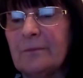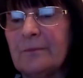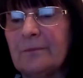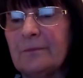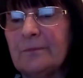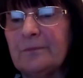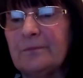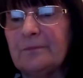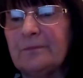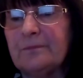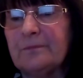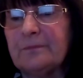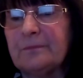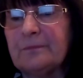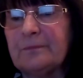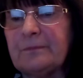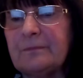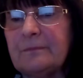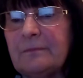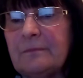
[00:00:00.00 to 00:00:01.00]

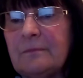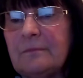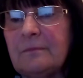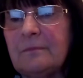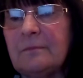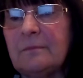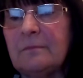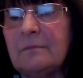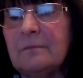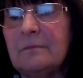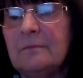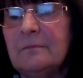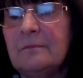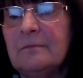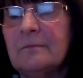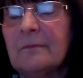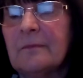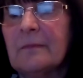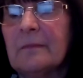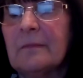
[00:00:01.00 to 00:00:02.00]

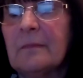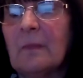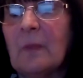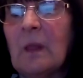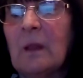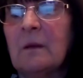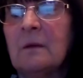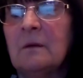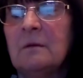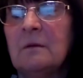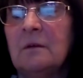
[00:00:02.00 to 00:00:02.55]
No one is speaking in this clip.